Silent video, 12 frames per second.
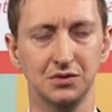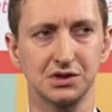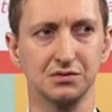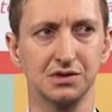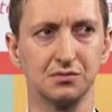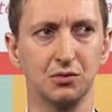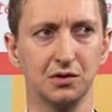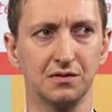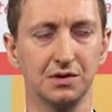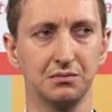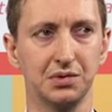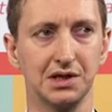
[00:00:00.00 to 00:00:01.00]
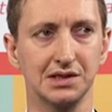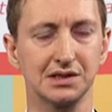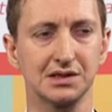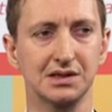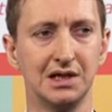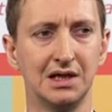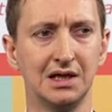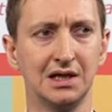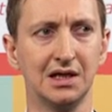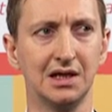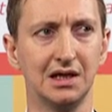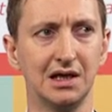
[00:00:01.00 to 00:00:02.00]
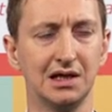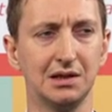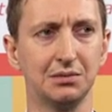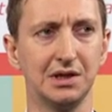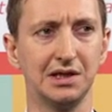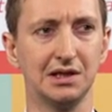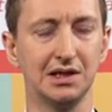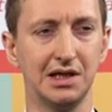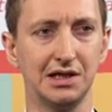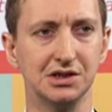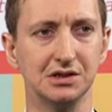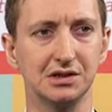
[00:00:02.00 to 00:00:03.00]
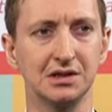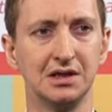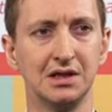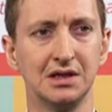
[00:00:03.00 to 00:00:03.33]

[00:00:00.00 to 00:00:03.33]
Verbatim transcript: which was warfarin plus an antiplatelet agent.